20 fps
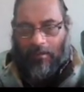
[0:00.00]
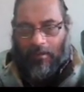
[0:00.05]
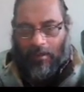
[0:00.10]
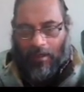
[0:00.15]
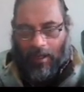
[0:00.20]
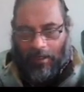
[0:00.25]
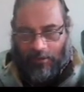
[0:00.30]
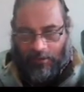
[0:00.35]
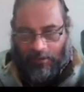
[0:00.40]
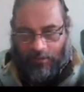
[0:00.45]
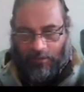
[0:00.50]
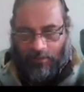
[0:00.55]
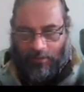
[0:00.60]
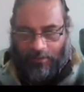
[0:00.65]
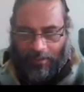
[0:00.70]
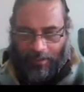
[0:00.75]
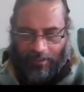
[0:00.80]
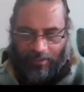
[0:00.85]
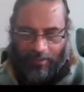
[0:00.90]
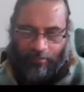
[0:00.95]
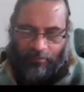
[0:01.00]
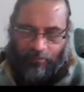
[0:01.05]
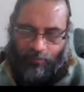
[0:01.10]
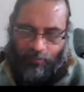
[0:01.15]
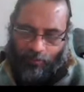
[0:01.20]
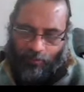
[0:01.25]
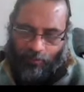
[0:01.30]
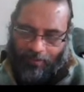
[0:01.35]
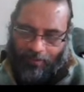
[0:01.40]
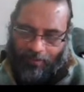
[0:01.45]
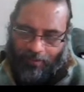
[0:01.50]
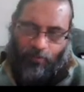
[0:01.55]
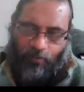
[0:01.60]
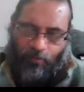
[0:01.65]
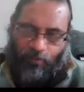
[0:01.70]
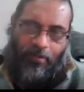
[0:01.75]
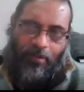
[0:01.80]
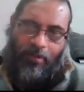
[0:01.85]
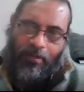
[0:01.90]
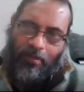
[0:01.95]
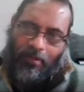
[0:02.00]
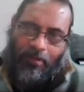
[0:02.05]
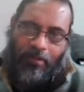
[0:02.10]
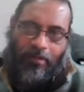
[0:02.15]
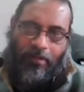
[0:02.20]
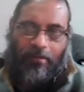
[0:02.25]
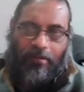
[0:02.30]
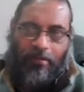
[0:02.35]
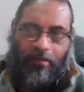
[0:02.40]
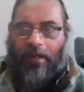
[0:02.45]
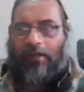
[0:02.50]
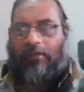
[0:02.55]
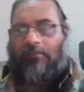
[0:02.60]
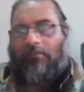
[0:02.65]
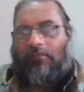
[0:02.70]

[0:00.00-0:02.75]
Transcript: I should carry out on my local client